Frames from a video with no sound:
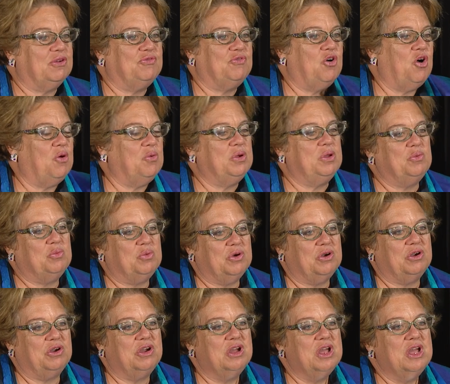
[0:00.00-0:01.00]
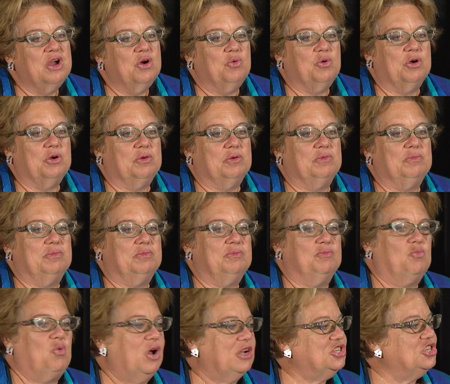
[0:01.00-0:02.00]
If all we were
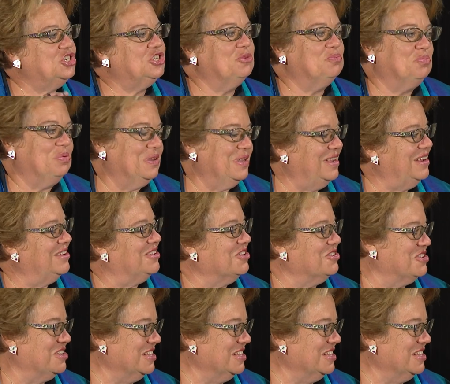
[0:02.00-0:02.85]
Washington political